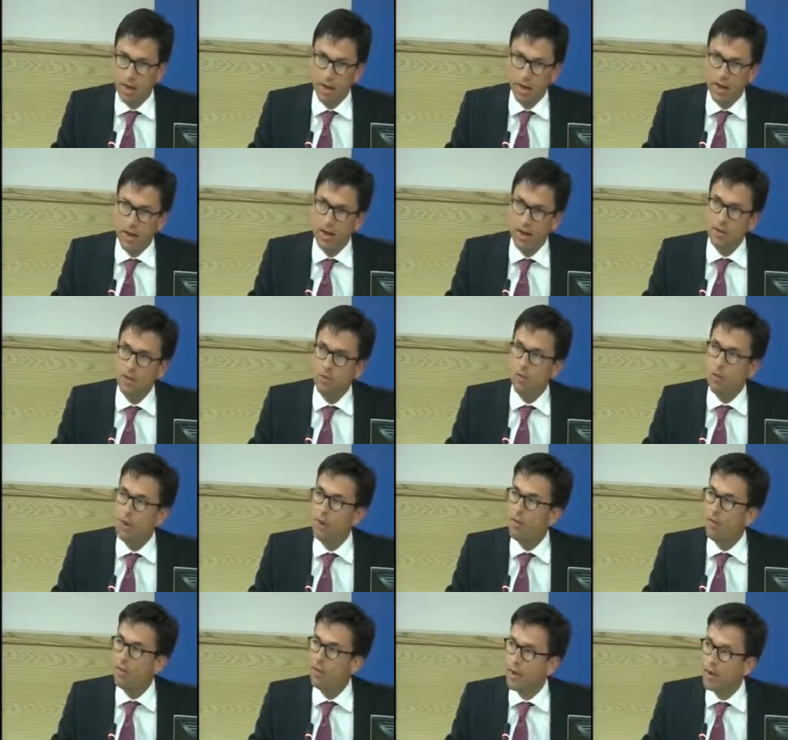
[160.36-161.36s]
lend
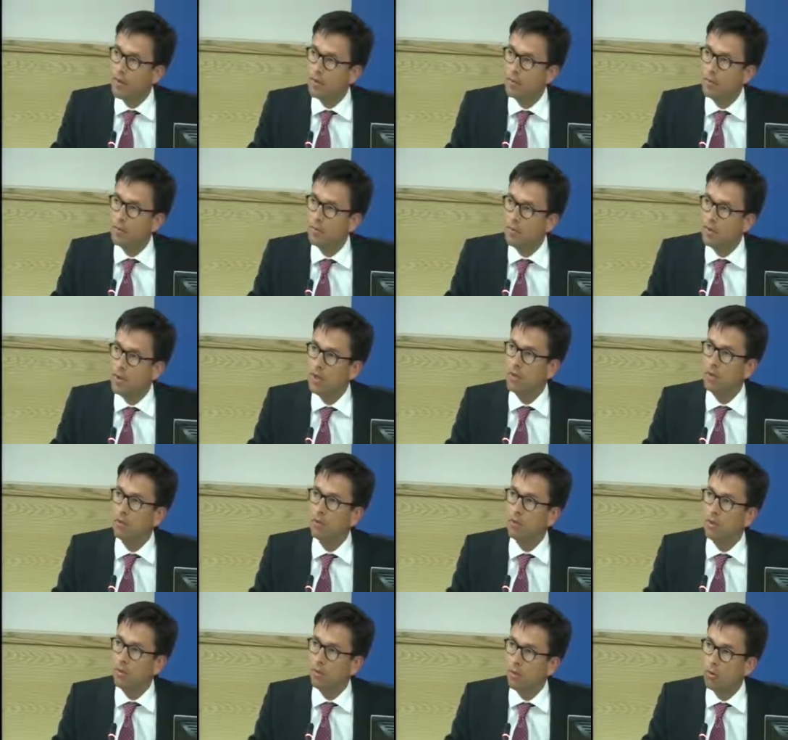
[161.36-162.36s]
1,000
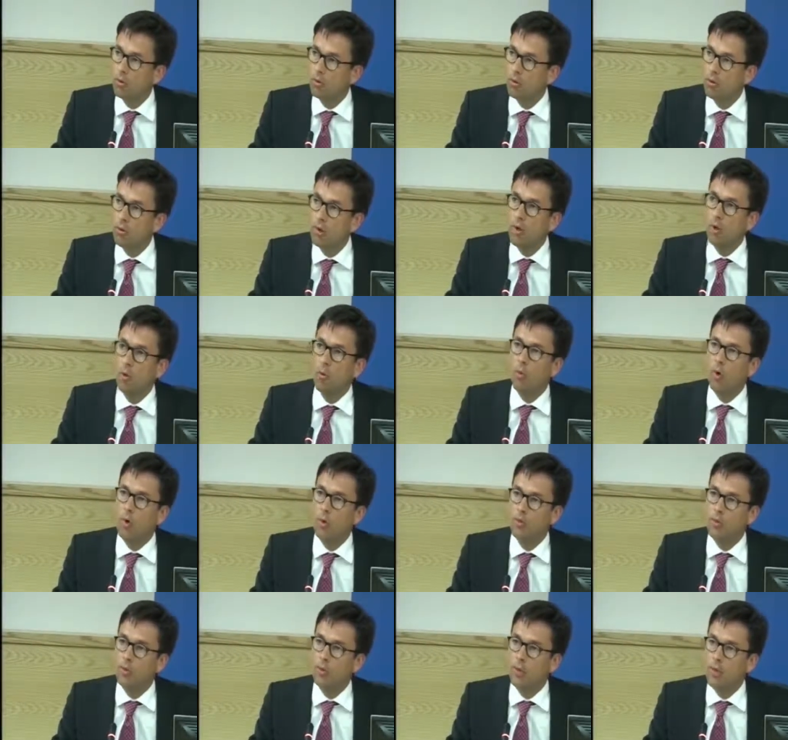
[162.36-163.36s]
billion euro,
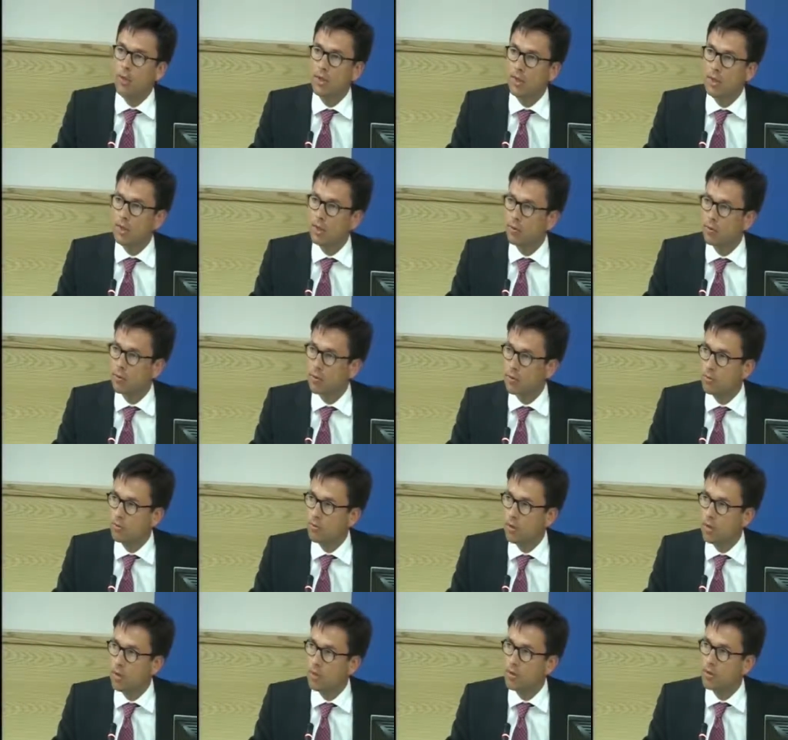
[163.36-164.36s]
1% interest
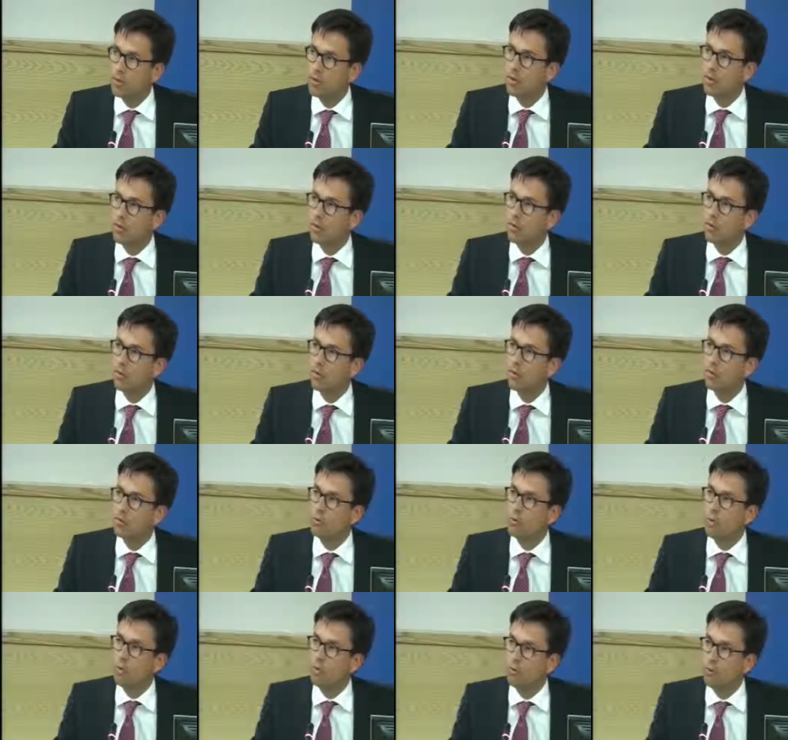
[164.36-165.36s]
rates
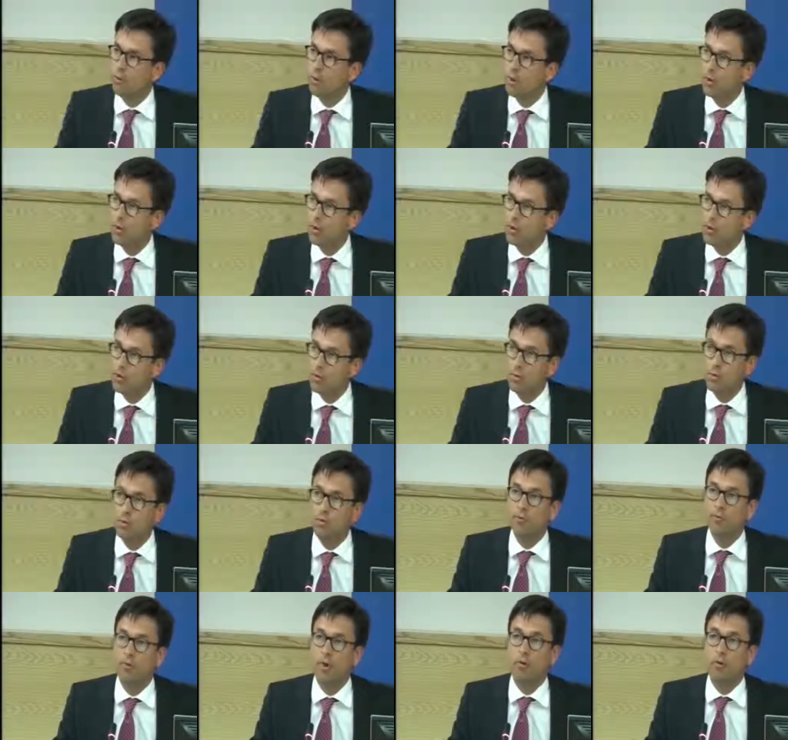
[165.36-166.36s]
during 3 years to
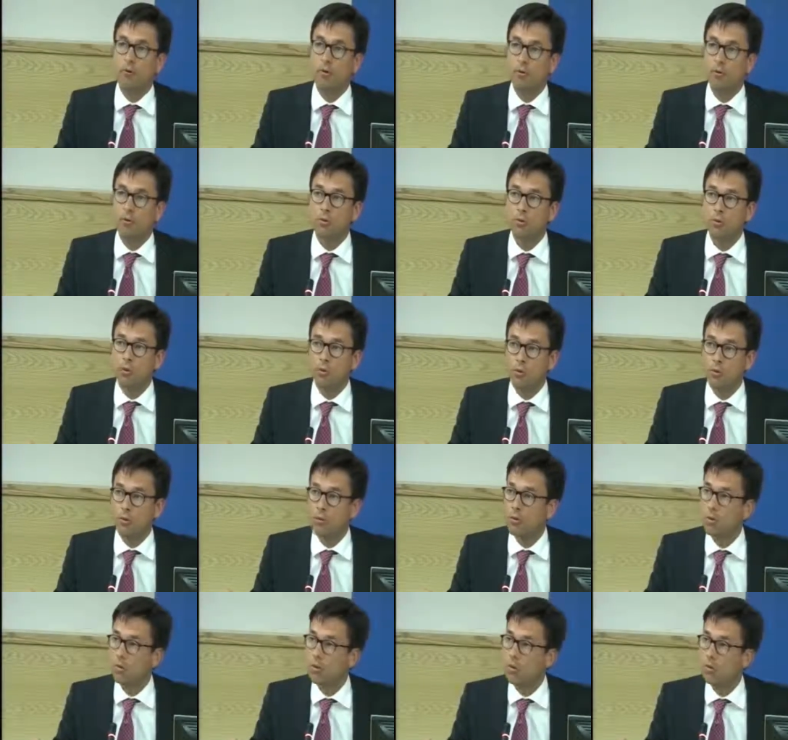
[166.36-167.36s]
500
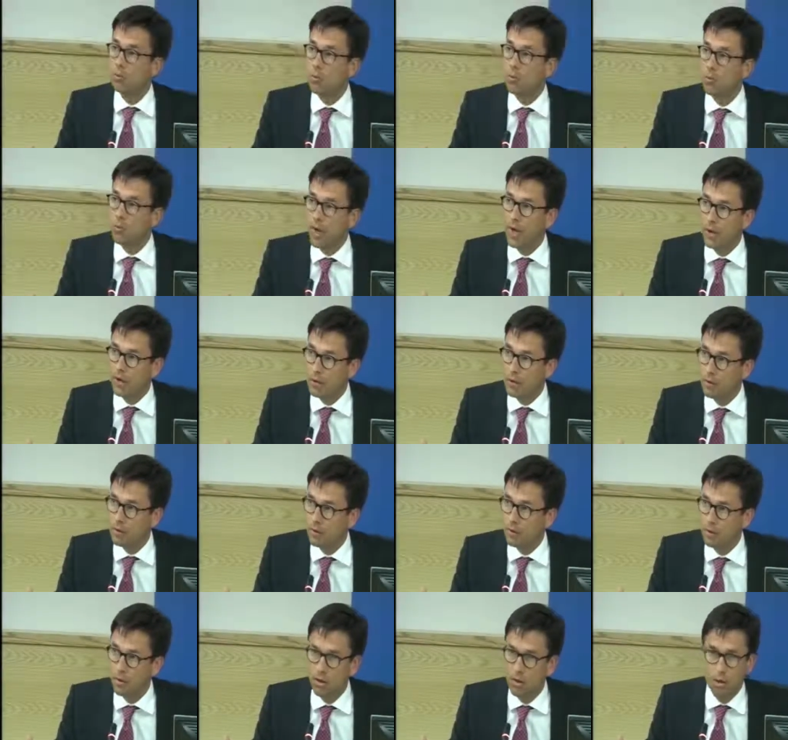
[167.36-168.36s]
European banks.
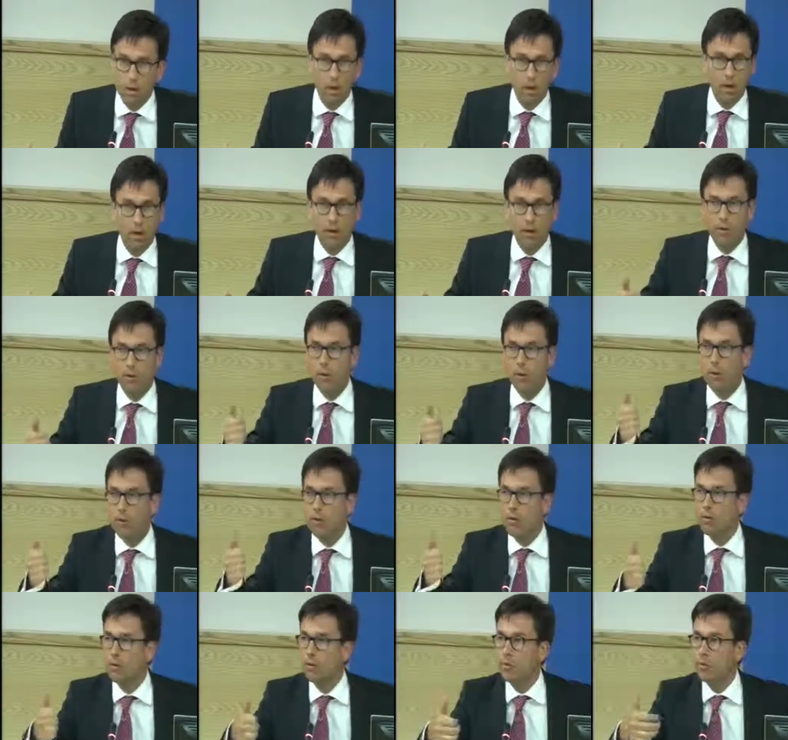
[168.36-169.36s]

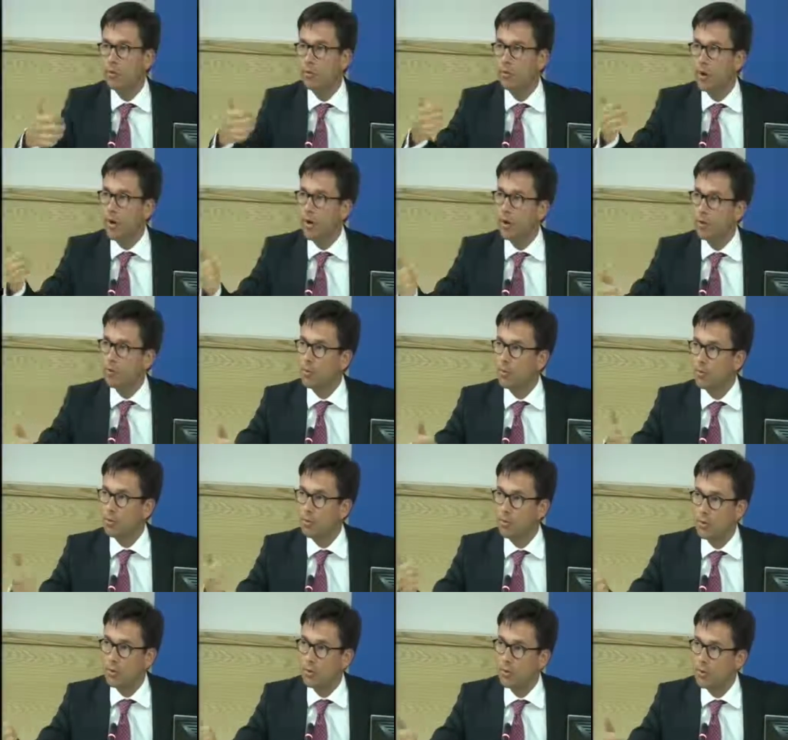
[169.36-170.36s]
No
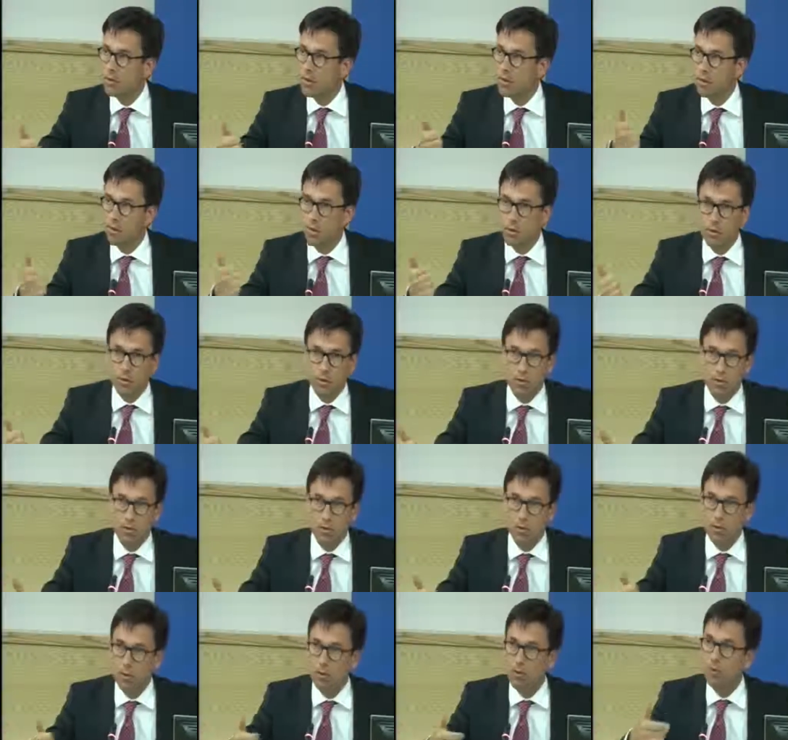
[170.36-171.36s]
parliament
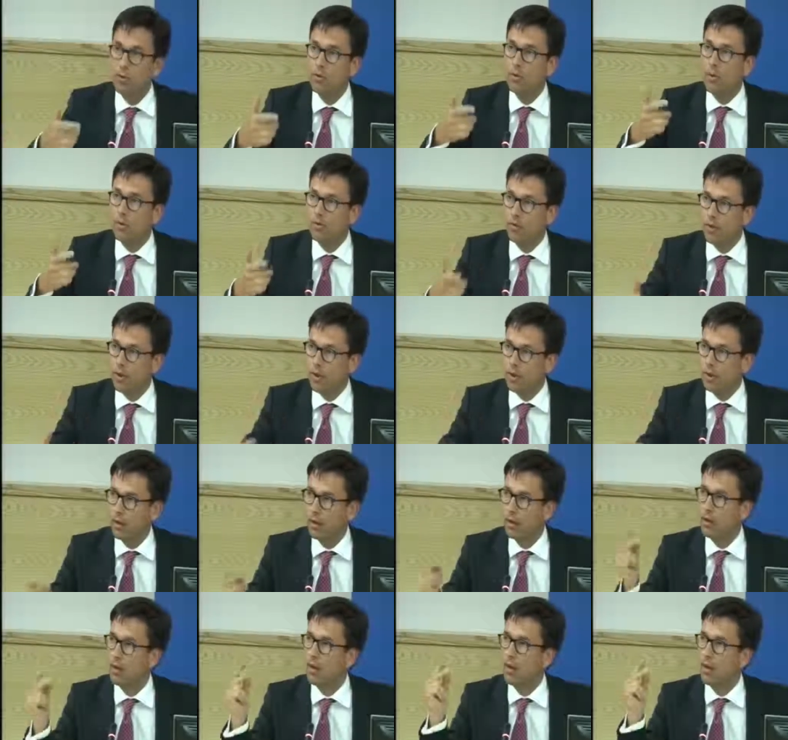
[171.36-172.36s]
discussion, no nothing
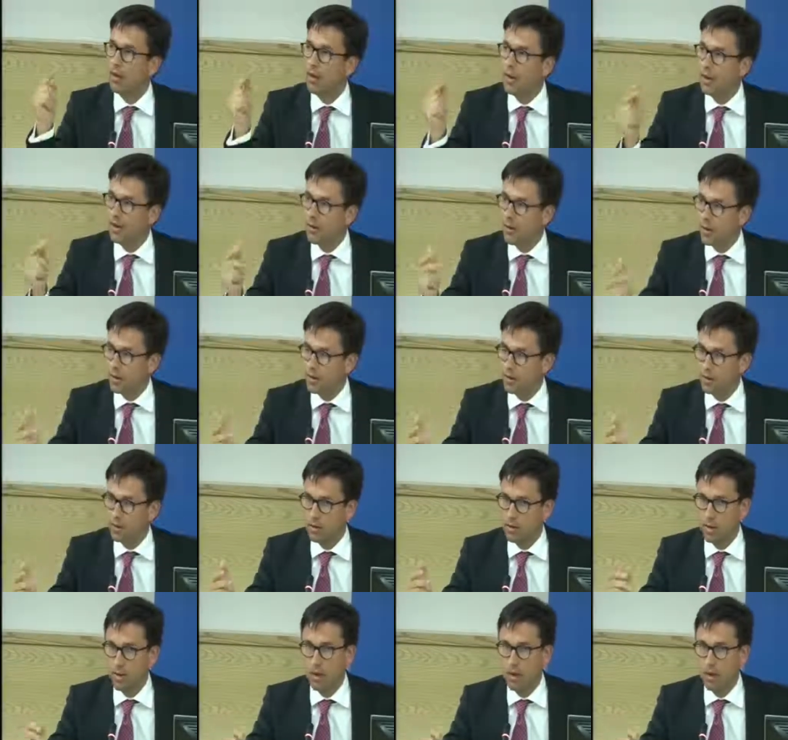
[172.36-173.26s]
like that.